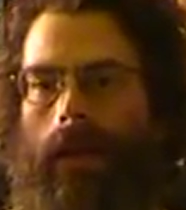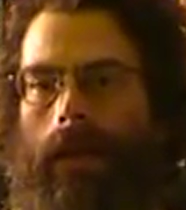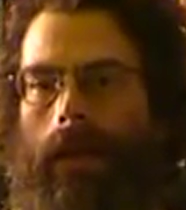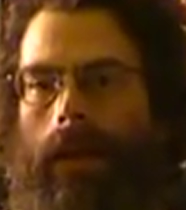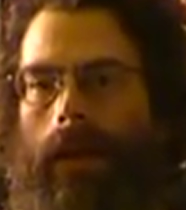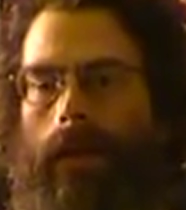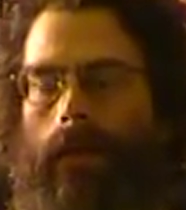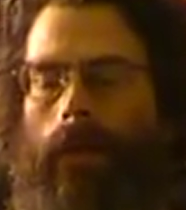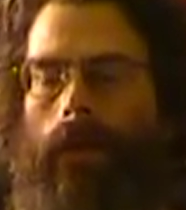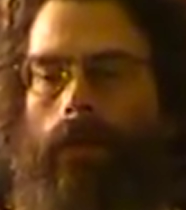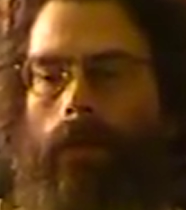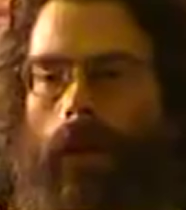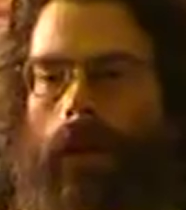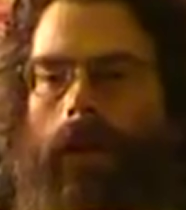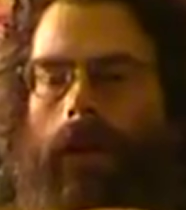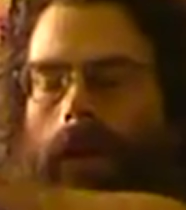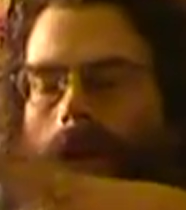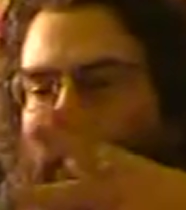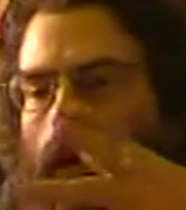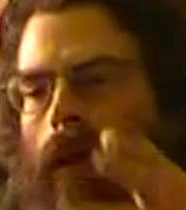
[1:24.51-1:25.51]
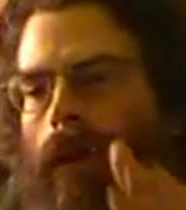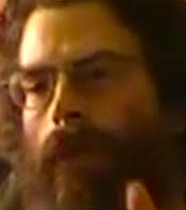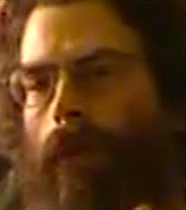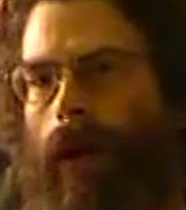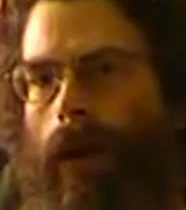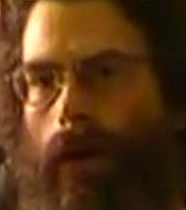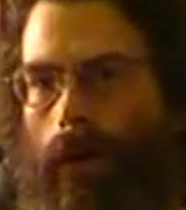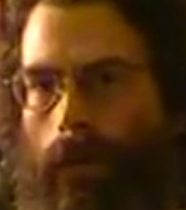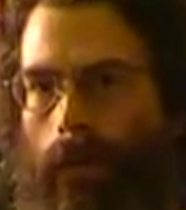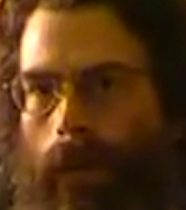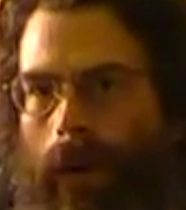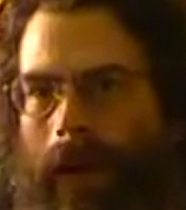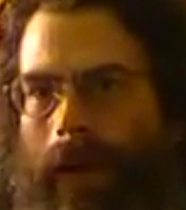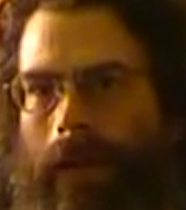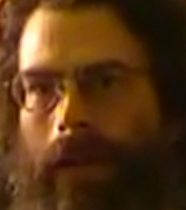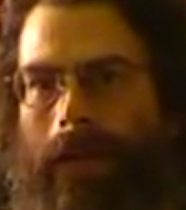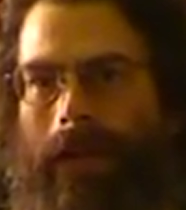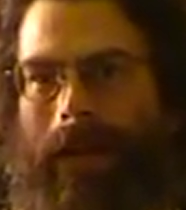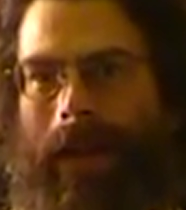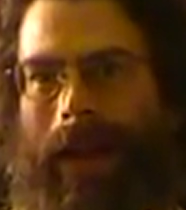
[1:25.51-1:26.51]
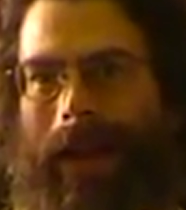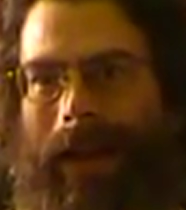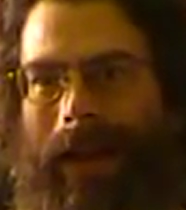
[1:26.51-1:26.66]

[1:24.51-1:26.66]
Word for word: he was willing to take greater risks at